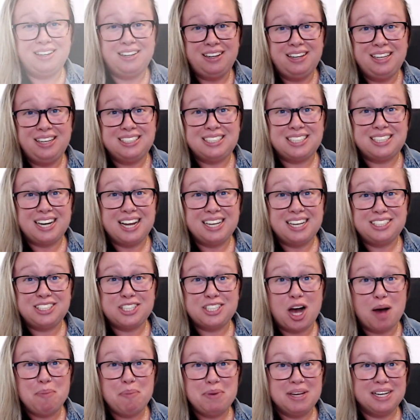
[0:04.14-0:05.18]
Today's
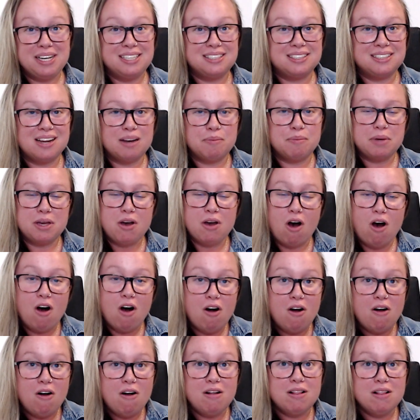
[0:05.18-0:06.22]
topic is going to be
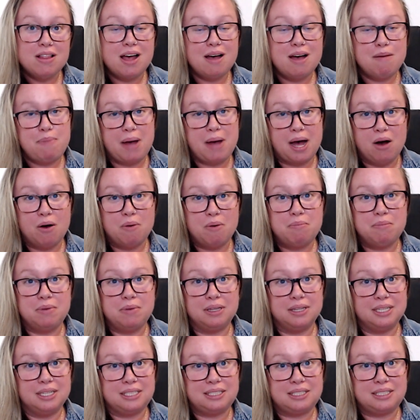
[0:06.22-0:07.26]
all about
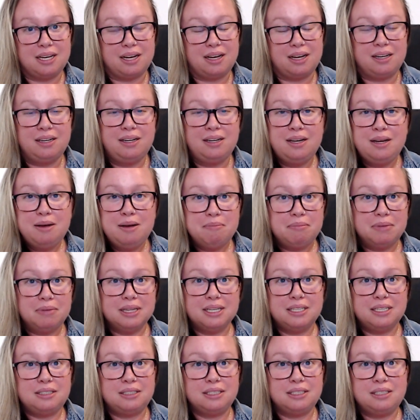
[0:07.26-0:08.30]
Melissa.
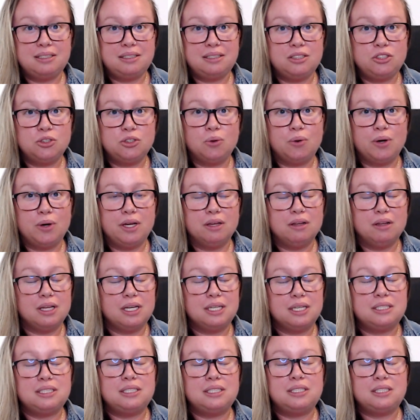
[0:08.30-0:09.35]
Melissa essential oil
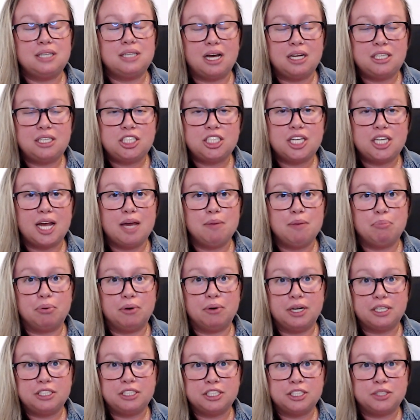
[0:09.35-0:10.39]
is such a
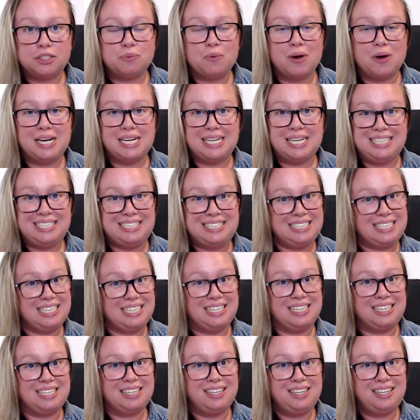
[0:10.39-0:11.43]
precious one
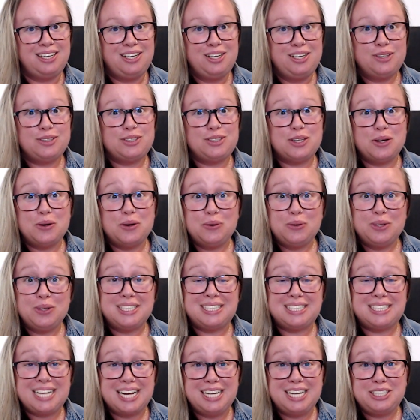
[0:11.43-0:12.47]
indeed. So
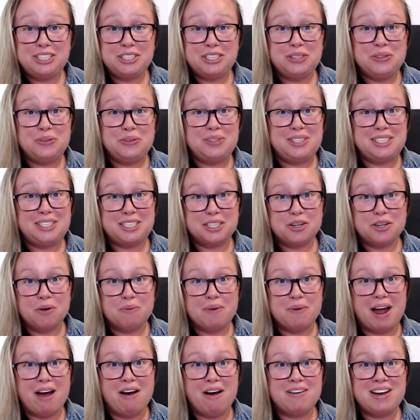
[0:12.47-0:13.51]
stay tuned, stick
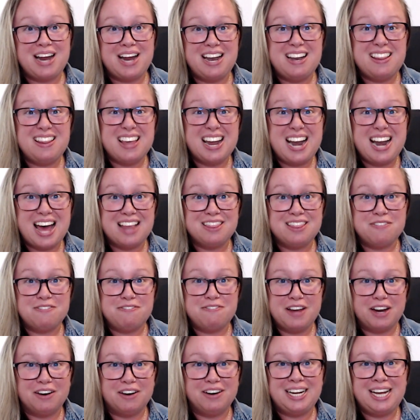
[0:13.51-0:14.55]
around, and then at the
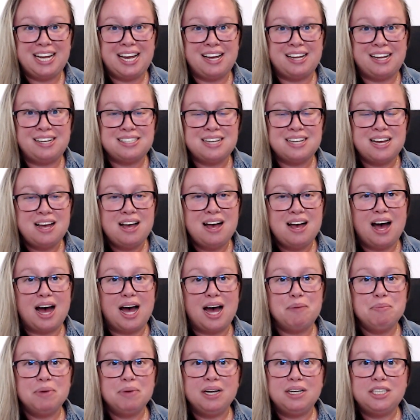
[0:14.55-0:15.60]
very end,
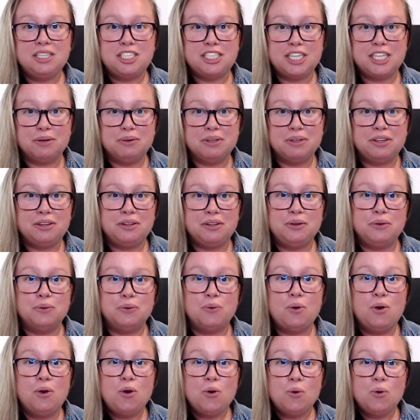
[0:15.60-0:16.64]
I'm going to share with
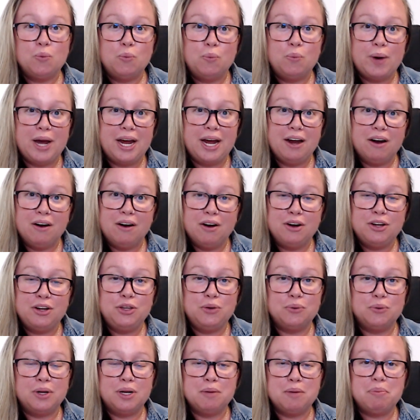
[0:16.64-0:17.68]
you where you
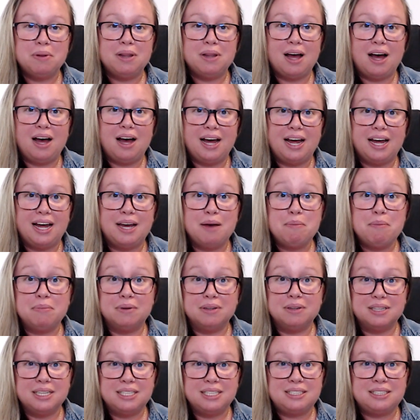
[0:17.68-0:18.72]
can apply
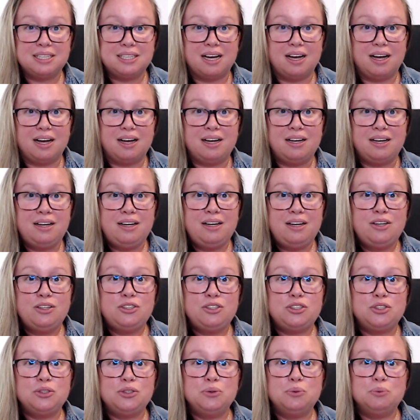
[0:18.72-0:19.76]
Melissa
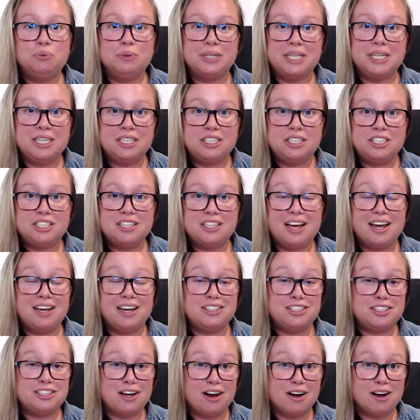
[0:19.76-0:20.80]
to reach a
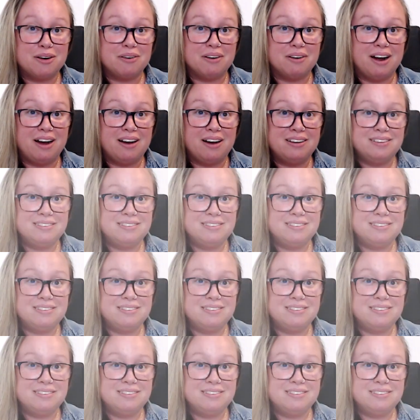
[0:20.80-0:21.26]
chakra.